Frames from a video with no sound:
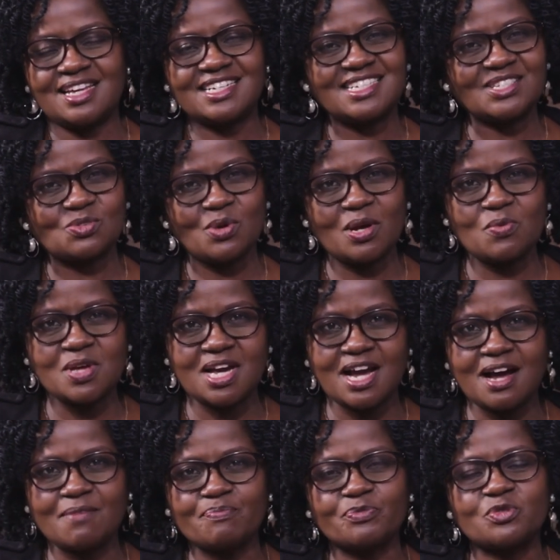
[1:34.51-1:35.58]
That is why we
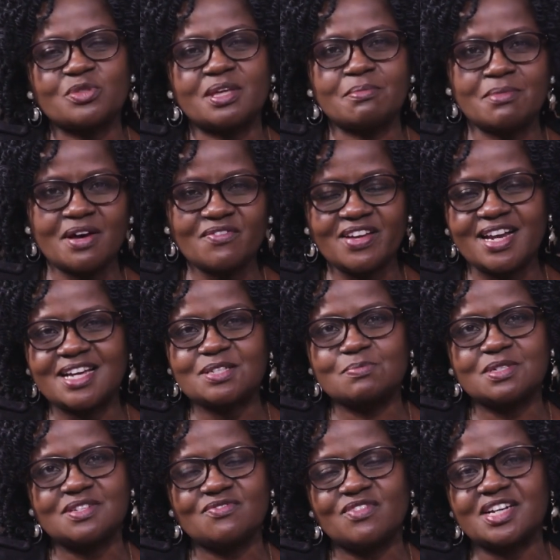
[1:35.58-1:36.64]
come to the Marvelous
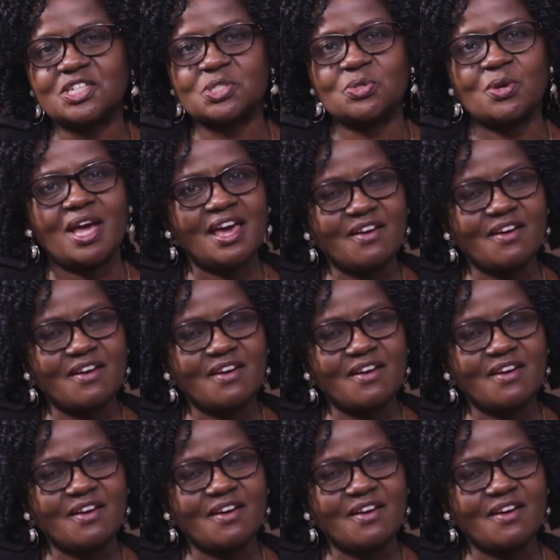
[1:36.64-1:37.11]
Believer Show